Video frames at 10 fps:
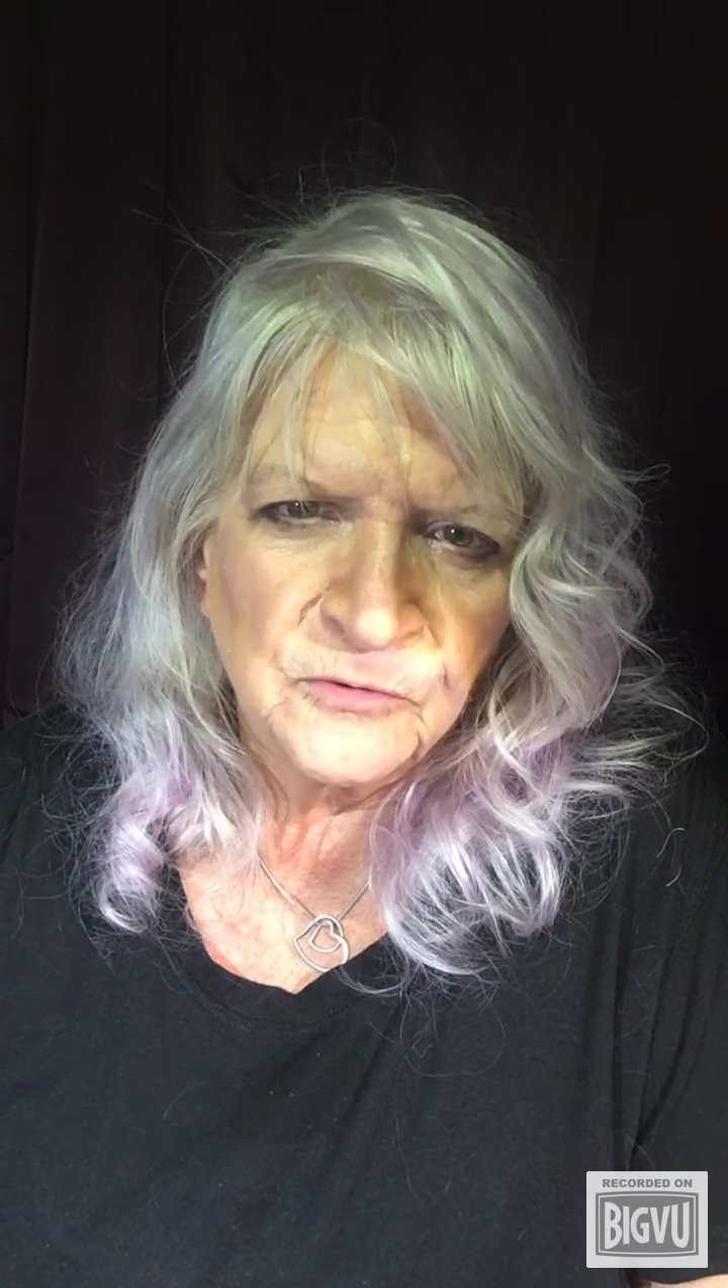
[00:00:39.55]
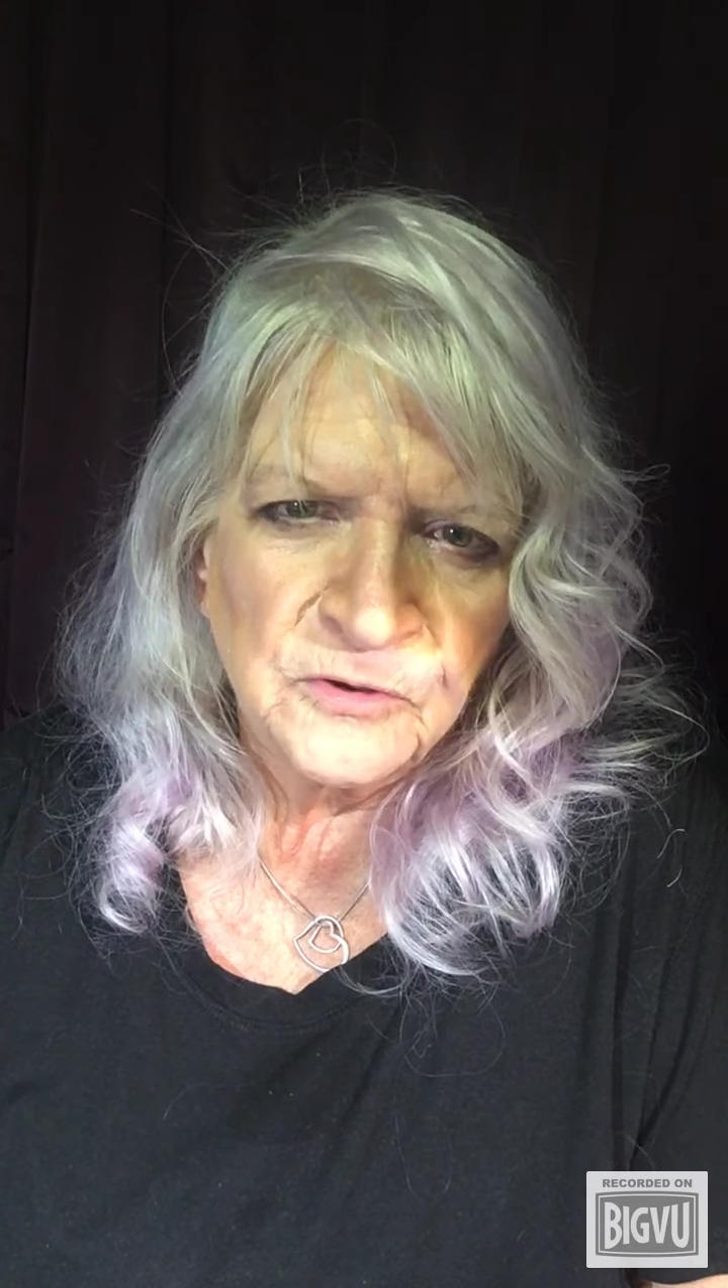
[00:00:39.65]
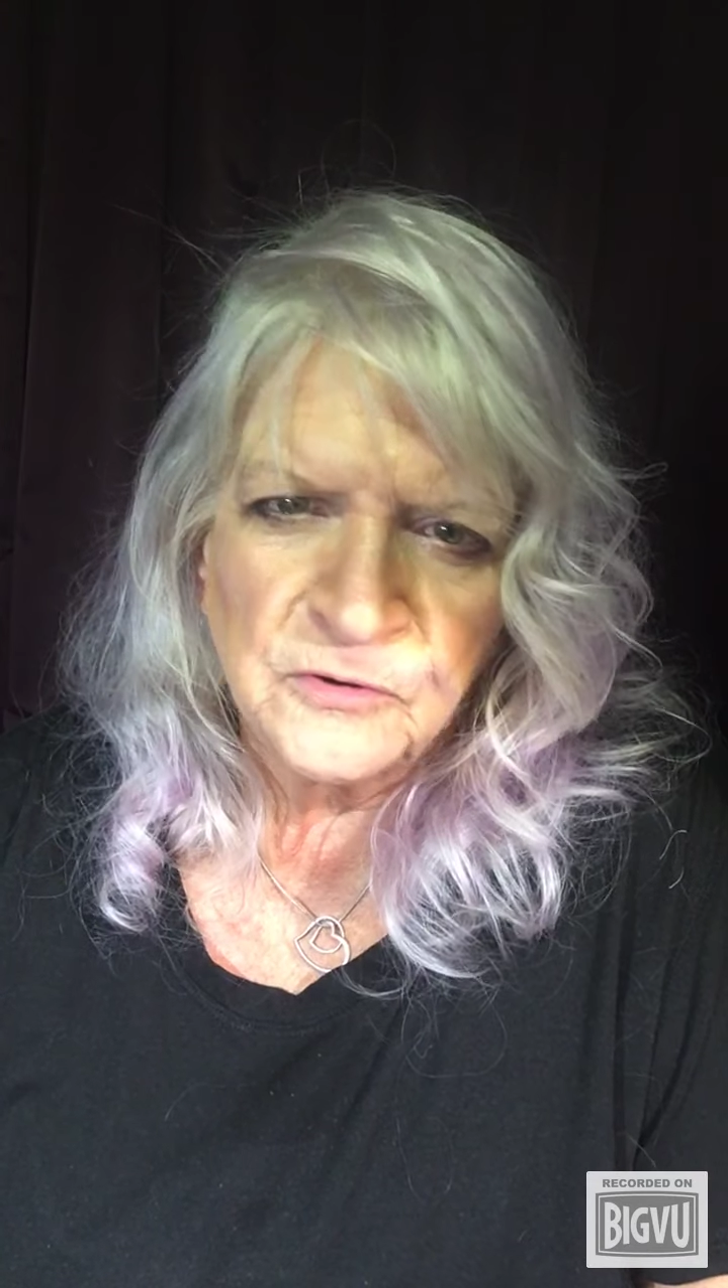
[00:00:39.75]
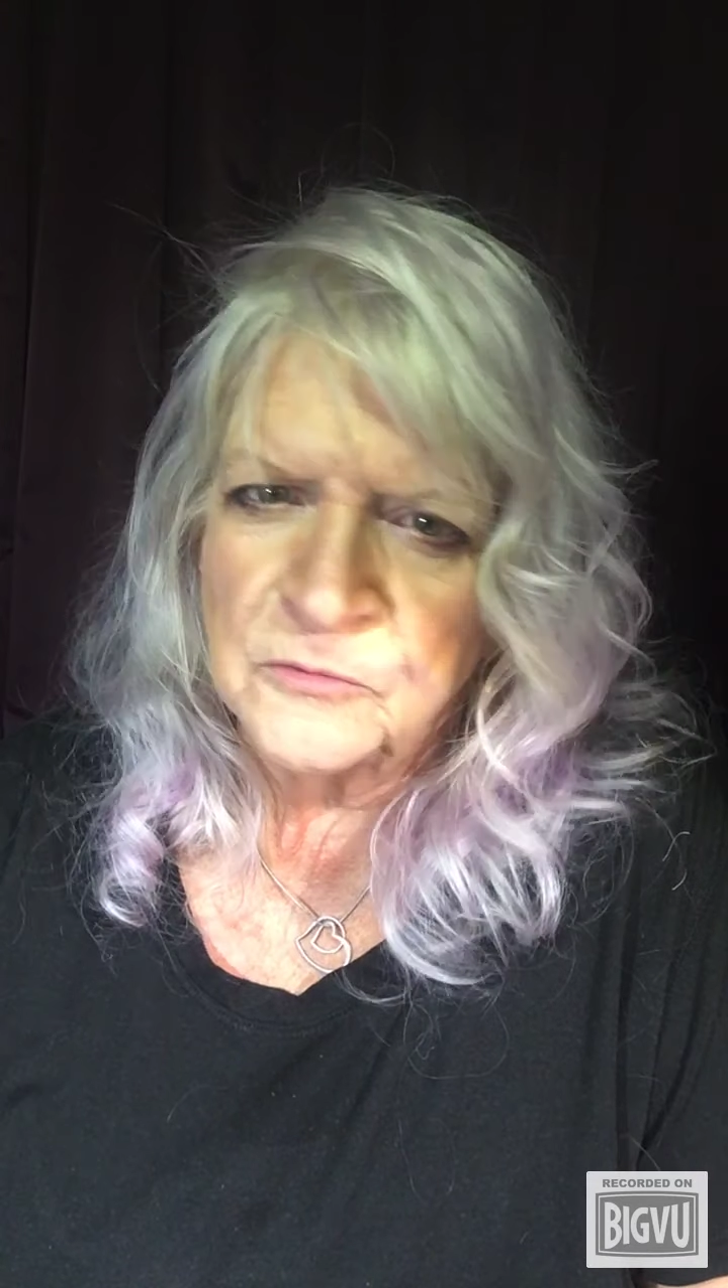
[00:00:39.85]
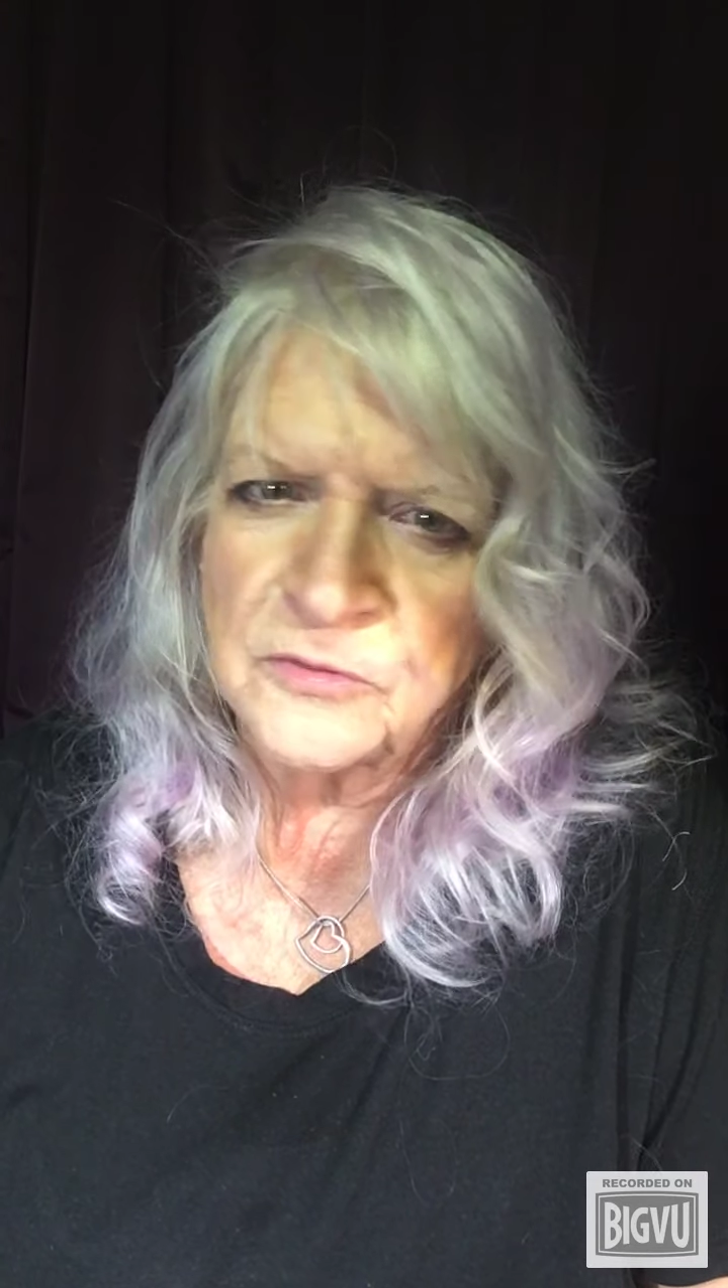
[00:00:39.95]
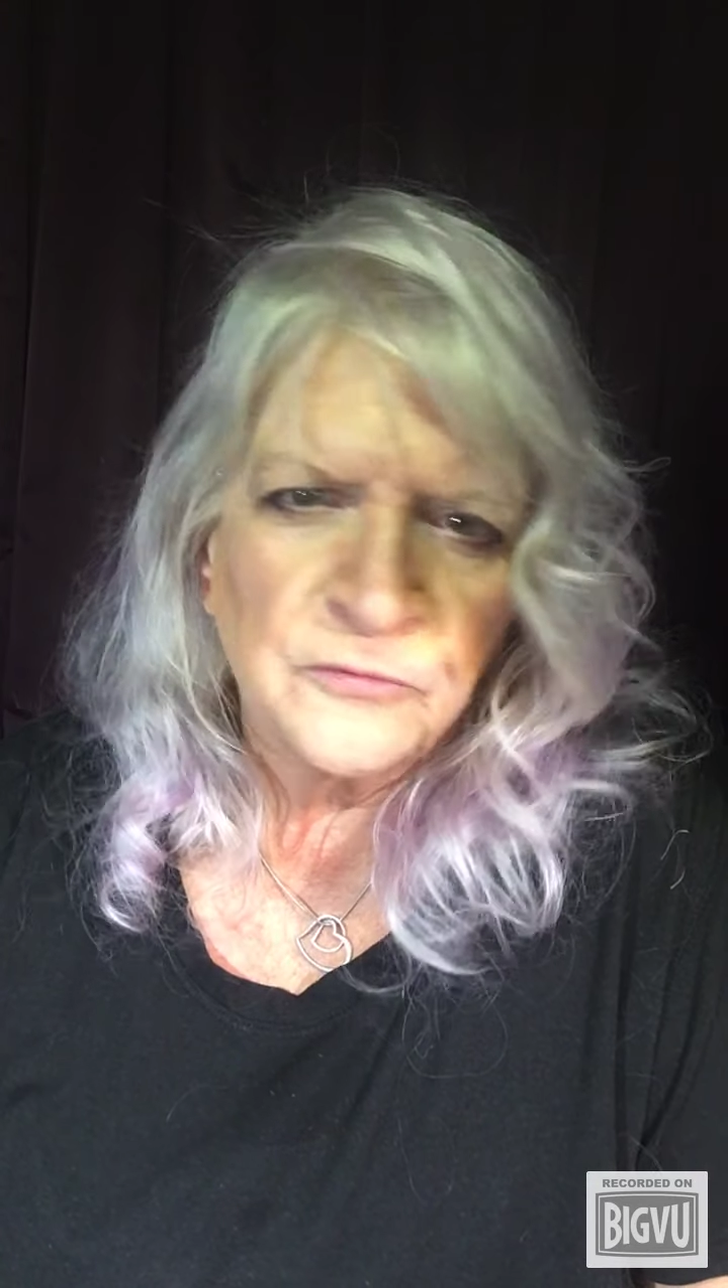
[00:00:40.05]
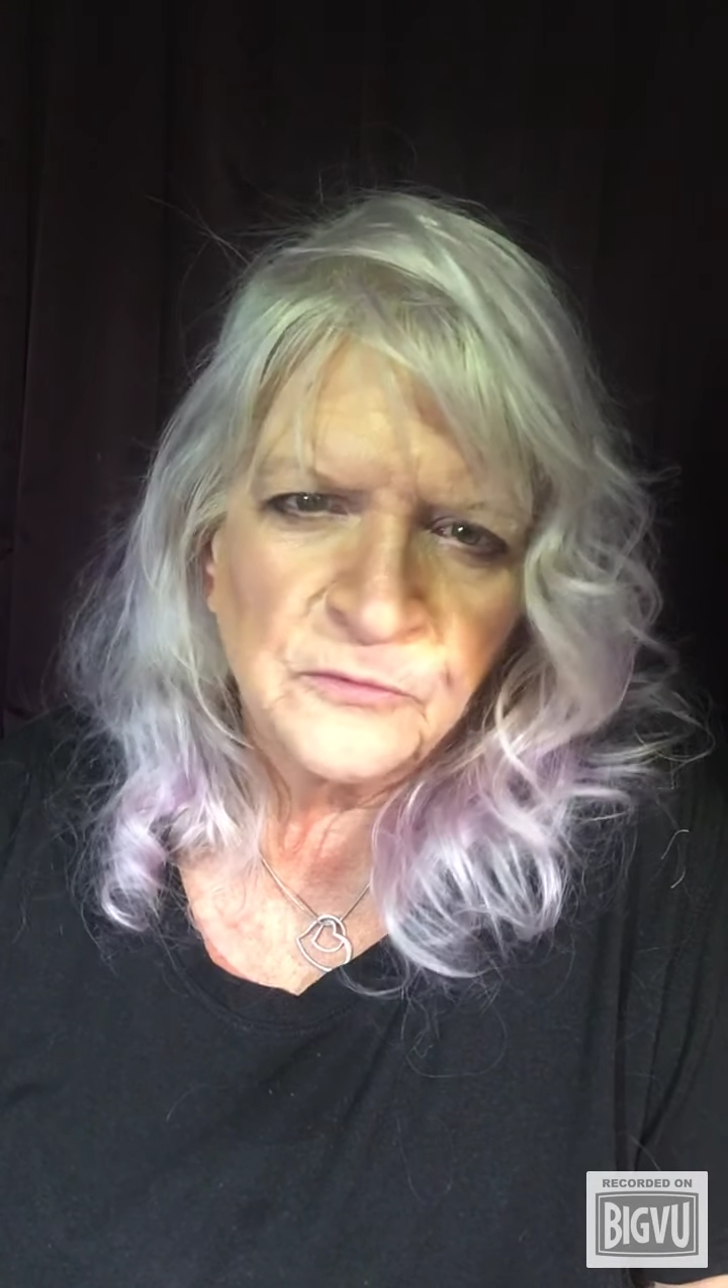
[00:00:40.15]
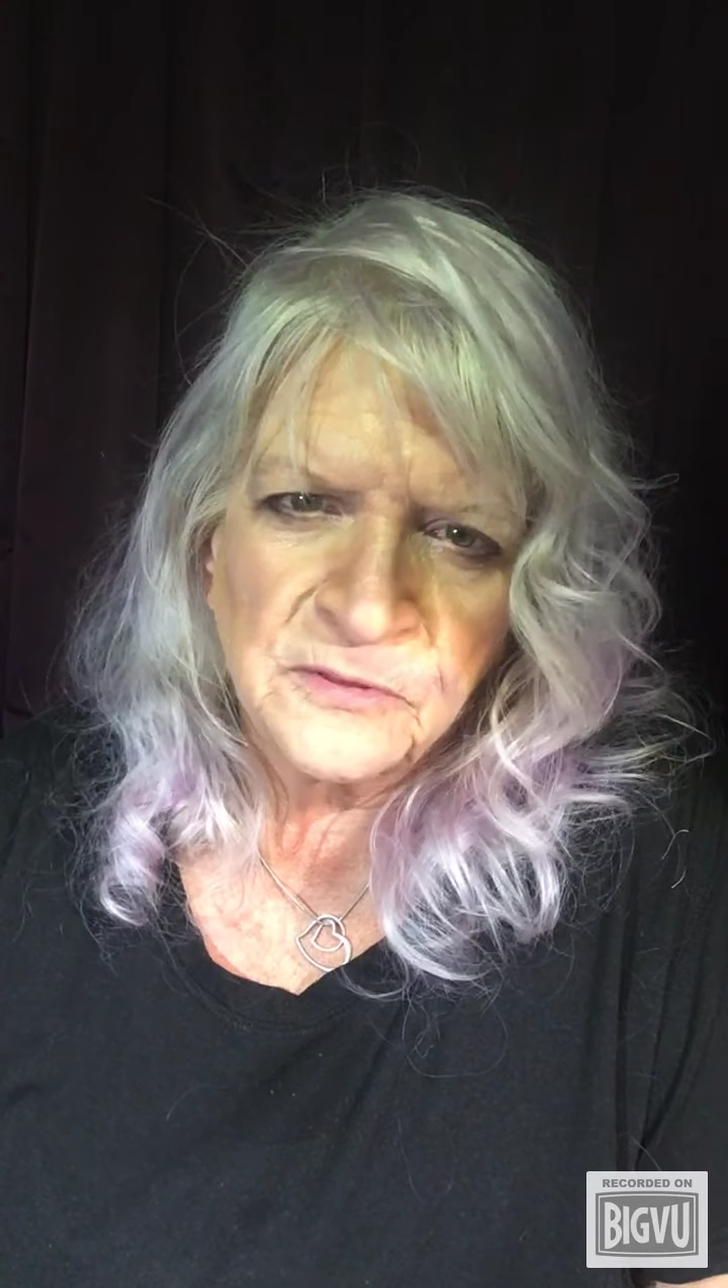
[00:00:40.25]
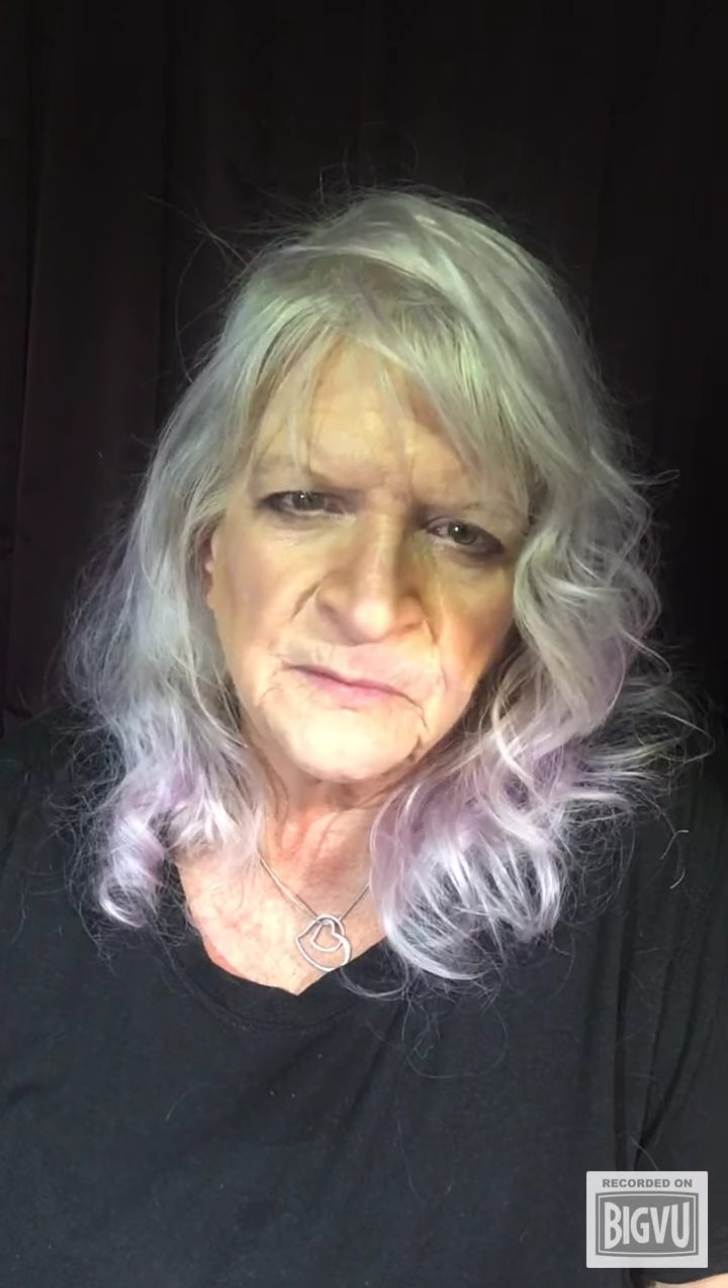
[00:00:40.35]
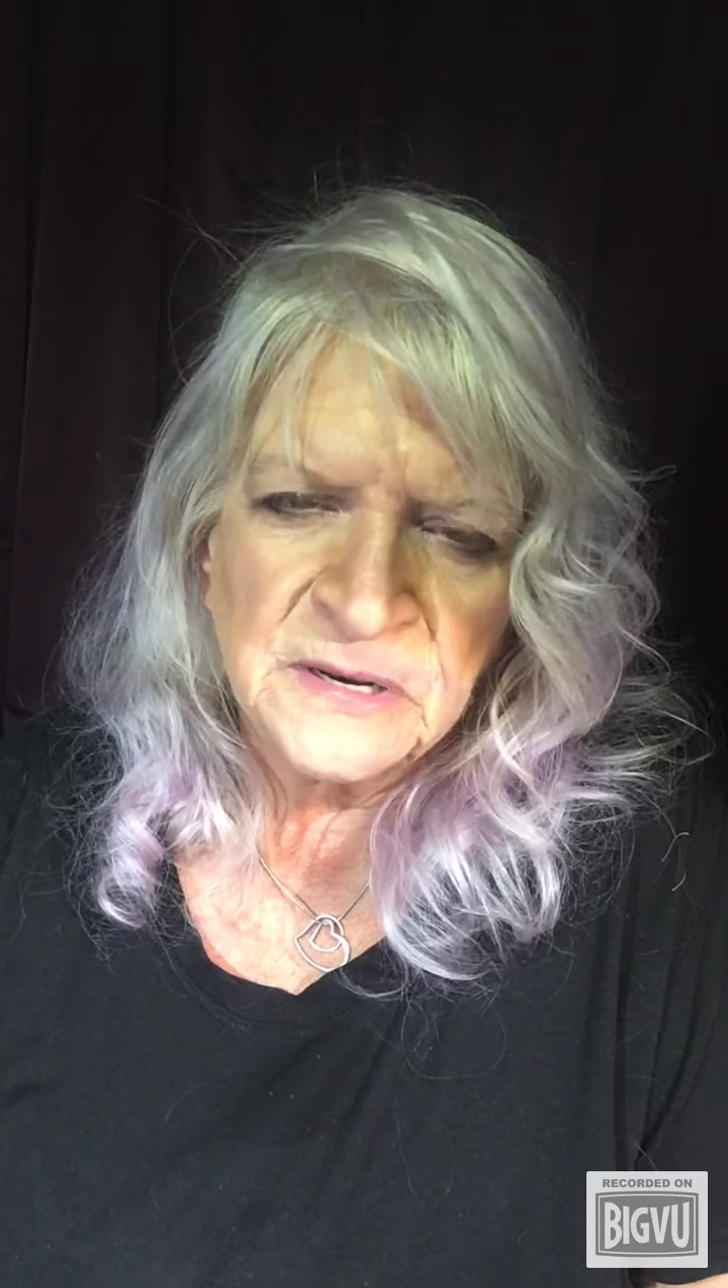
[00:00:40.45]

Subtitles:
You don't throw them in